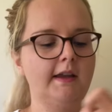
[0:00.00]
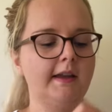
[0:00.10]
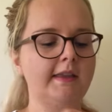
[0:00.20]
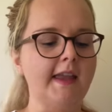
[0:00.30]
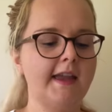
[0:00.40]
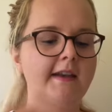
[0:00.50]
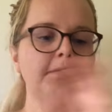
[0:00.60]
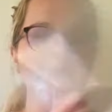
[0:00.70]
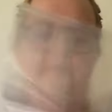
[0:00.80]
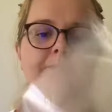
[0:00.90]
And then
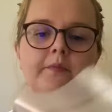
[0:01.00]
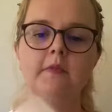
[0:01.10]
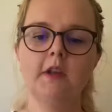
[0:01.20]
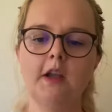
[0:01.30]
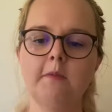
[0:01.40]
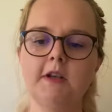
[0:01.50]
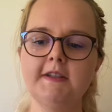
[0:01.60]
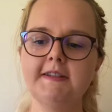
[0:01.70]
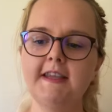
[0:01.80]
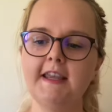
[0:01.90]
I'm gonna
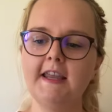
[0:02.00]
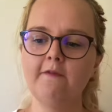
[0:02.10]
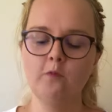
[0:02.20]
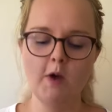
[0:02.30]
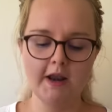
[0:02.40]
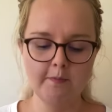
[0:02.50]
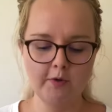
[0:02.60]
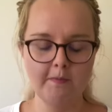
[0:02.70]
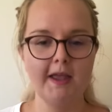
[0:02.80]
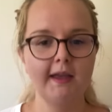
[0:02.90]
see if when I
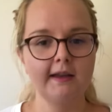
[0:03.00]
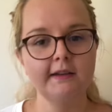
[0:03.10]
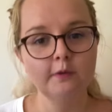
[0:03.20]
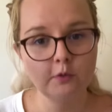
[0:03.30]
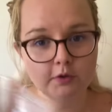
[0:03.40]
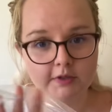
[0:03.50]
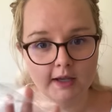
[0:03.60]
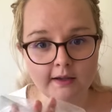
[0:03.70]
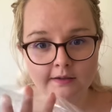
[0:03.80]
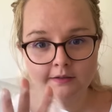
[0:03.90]
put my hand in the
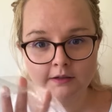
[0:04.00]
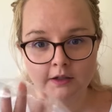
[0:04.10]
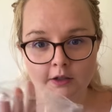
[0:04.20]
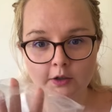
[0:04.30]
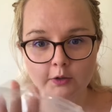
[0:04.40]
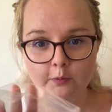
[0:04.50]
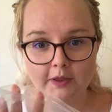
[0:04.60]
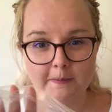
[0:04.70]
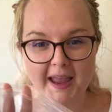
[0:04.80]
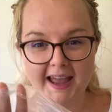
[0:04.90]
water,
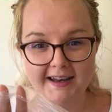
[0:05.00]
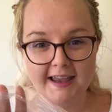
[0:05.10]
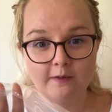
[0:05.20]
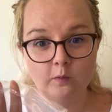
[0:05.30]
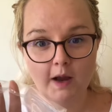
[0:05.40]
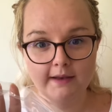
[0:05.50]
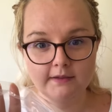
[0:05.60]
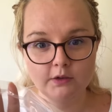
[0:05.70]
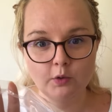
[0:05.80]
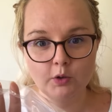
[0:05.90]
whether my hand gets wet
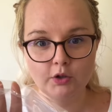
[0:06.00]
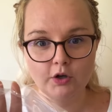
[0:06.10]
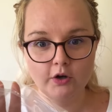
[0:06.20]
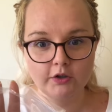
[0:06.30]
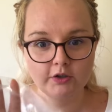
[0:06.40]
or not.